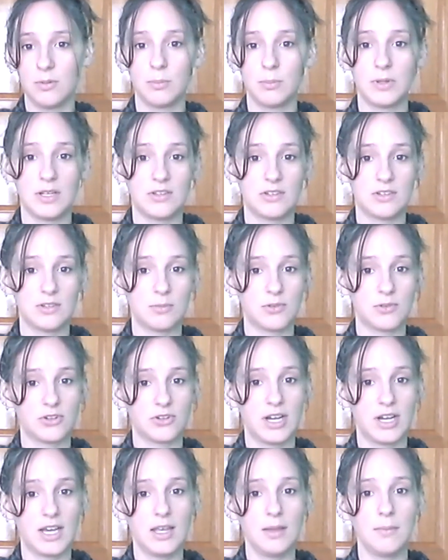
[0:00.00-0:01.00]
Please
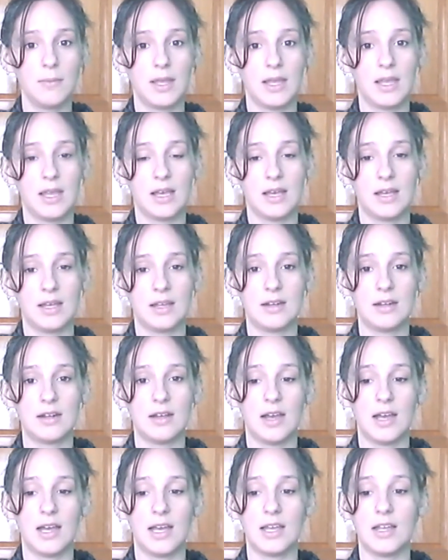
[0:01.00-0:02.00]
subscribe, and
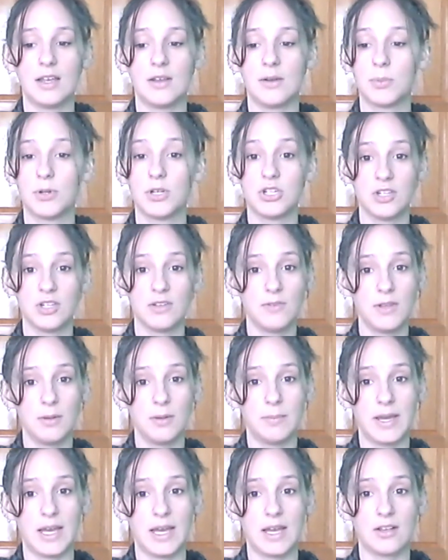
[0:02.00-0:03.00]
I appreciate
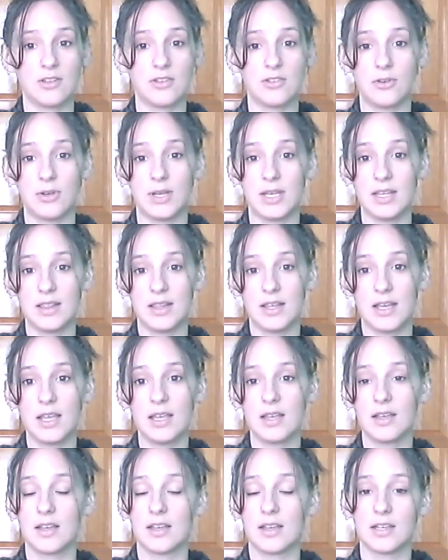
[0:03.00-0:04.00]
feedback. So hit like,
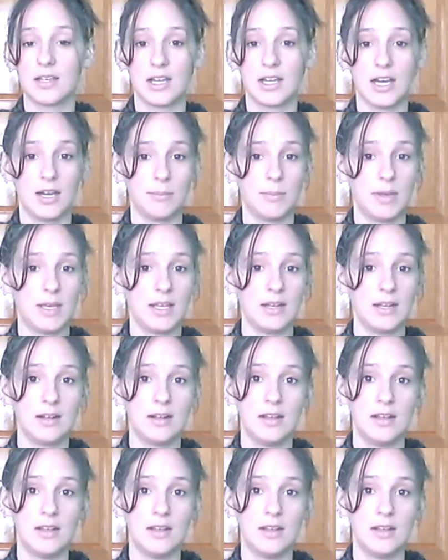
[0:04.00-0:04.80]
comment.